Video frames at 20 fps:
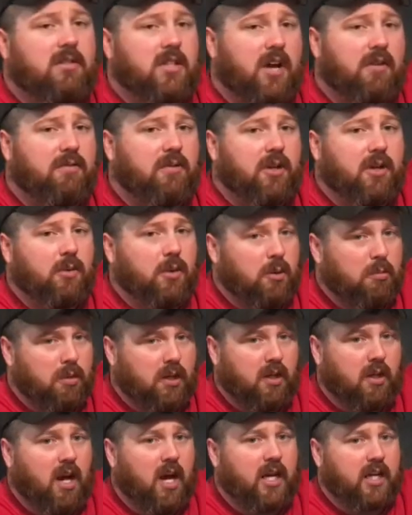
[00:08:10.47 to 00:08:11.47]
definitely would have been
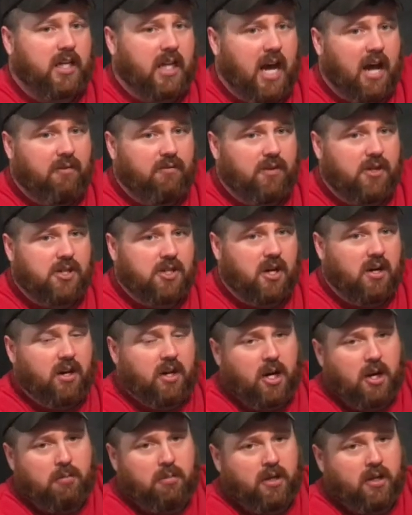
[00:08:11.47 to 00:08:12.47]
a lot of catfish under
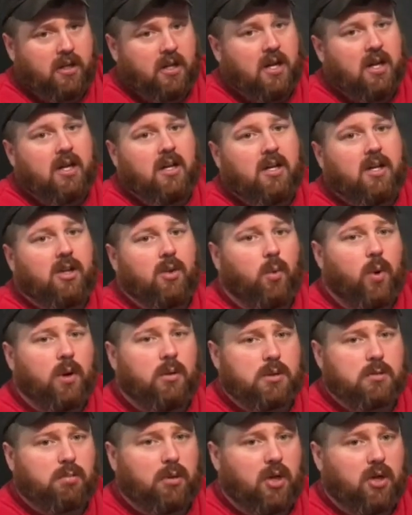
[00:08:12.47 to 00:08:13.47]
there, but the wind
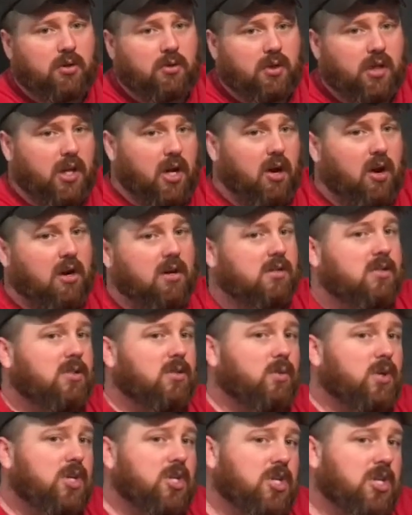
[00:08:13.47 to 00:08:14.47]
was blowing really hard,
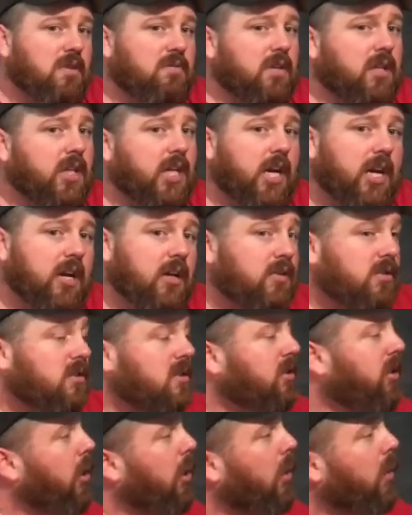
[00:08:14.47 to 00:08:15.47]
so we shifted
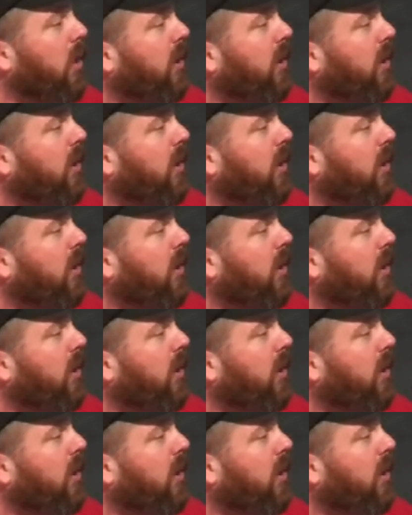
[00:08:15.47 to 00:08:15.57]
gears and we